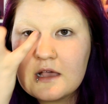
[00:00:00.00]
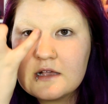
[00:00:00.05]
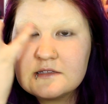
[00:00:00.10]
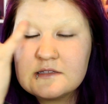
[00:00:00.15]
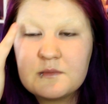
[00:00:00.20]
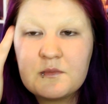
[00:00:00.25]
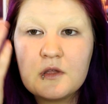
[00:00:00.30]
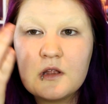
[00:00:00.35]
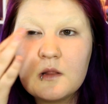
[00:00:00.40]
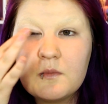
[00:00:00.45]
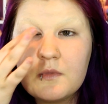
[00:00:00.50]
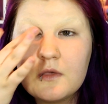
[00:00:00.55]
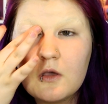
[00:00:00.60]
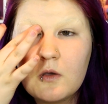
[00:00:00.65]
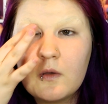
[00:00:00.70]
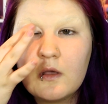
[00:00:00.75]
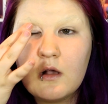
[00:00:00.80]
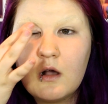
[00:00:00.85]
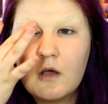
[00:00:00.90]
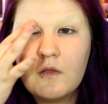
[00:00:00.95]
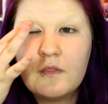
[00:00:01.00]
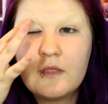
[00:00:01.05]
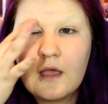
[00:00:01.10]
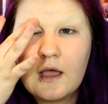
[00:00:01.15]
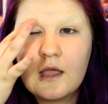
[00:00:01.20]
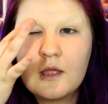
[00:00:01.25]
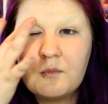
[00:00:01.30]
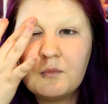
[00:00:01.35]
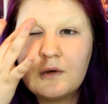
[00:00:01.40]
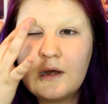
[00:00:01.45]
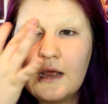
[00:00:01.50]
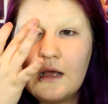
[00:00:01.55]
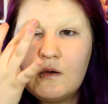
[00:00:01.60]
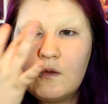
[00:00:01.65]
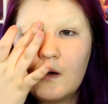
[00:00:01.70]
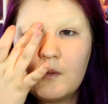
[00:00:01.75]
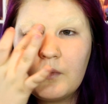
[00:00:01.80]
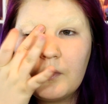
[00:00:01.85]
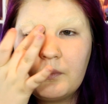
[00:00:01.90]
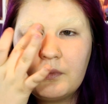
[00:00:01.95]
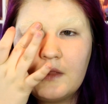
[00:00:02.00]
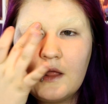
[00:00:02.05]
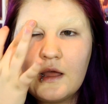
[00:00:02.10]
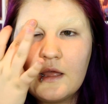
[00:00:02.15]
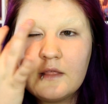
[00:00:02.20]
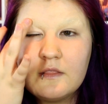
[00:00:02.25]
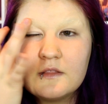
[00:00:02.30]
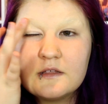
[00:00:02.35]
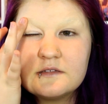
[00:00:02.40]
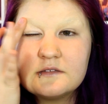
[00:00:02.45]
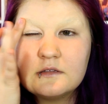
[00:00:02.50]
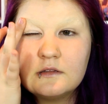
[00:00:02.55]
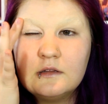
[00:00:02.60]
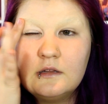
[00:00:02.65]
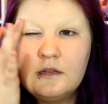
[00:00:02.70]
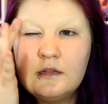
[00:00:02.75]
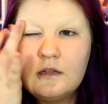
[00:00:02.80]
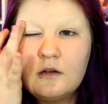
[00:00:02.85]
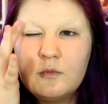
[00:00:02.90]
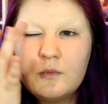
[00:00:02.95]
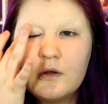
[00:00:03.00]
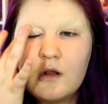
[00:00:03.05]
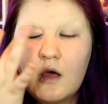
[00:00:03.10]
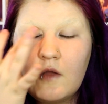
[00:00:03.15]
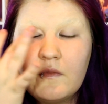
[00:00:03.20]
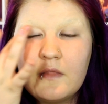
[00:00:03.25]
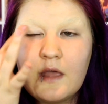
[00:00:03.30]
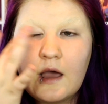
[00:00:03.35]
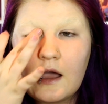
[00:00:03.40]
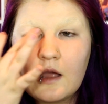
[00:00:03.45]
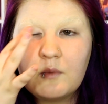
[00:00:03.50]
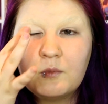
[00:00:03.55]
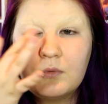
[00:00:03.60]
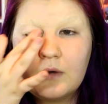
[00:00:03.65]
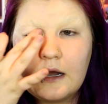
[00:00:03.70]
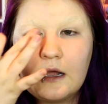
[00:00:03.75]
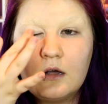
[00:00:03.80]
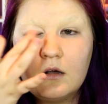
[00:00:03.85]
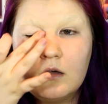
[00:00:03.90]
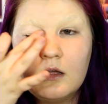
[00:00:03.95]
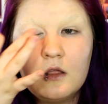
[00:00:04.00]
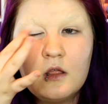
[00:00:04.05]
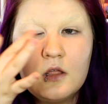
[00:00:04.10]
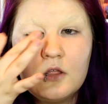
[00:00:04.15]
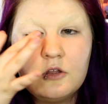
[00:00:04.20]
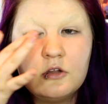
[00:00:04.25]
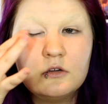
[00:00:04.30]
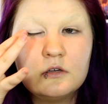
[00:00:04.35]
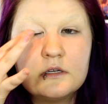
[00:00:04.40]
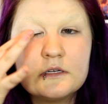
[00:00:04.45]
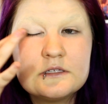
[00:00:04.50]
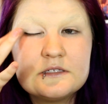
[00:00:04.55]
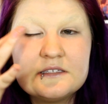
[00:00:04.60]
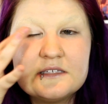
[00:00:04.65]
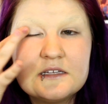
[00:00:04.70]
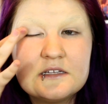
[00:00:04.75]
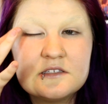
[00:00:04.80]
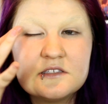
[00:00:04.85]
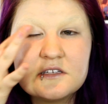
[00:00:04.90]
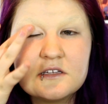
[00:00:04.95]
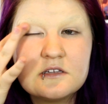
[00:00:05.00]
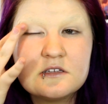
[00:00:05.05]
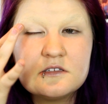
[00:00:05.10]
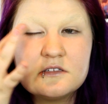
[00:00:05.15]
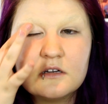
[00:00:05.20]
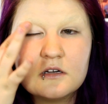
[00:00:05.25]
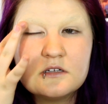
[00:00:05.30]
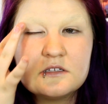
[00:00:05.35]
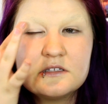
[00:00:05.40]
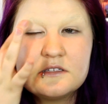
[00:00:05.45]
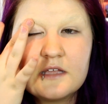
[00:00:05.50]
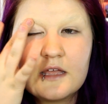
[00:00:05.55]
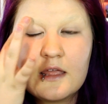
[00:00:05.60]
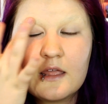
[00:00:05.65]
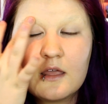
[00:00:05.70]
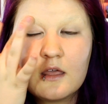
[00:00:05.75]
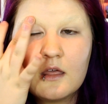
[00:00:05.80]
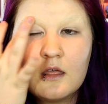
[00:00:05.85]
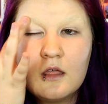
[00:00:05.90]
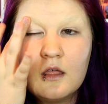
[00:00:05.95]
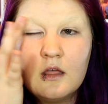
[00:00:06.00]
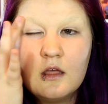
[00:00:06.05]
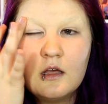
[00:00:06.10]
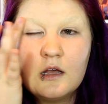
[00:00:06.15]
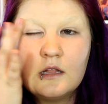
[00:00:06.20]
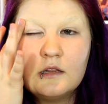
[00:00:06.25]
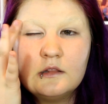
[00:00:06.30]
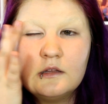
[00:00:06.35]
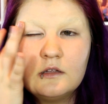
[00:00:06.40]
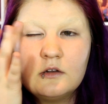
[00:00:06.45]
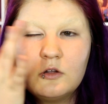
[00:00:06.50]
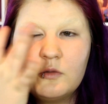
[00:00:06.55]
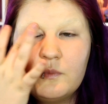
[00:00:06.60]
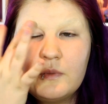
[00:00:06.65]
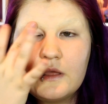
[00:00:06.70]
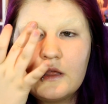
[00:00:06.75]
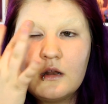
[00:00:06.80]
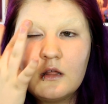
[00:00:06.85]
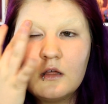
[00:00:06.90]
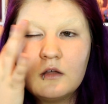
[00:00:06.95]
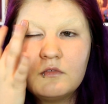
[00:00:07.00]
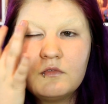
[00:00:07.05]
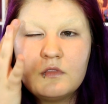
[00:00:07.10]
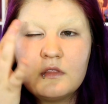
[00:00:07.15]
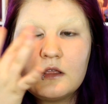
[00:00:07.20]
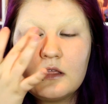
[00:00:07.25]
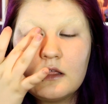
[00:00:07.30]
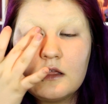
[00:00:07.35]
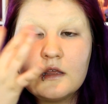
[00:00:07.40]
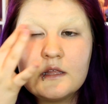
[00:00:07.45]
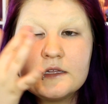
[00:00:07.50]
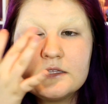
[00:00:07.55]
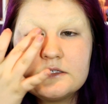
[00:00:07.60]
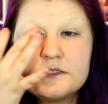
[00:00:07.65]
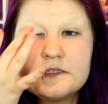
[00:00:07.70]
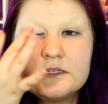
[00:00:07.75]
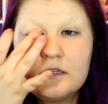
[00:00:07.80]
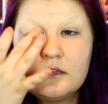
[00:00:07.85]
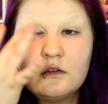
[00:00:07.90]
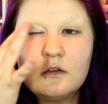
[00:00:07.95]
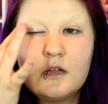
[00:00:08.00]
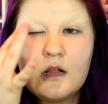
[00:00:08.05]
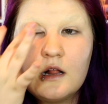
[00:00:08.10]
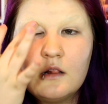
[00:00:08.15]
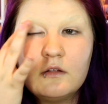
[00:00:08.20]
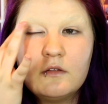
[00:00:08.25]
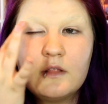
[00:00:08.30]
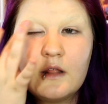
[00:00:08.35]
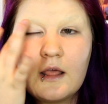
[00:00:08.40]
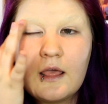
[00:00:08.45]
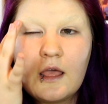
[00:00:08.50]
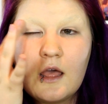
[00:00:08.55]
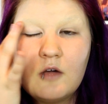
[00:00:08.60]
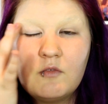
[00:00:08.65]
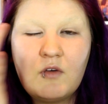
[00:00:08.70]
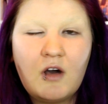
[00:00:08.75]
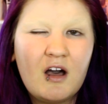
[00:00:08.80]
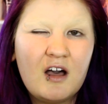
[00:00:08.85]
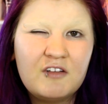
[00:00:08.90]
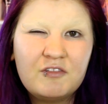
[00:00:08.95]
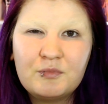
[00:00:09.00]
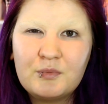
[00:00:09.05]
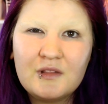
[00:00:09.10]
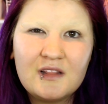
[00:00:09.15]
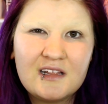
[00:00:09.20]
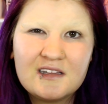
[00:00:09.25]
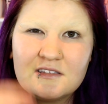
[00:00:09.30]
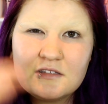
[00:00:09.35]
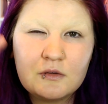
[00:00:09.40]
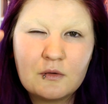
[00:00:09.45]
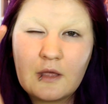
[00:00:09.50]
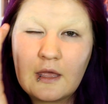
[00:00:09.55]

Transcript: because I'm gonna be going on the eyebrow, I'm applying this little bit on the eyebrow. You're gonna see it's gonna start to take a little bit of the concealer color that I have off, but that's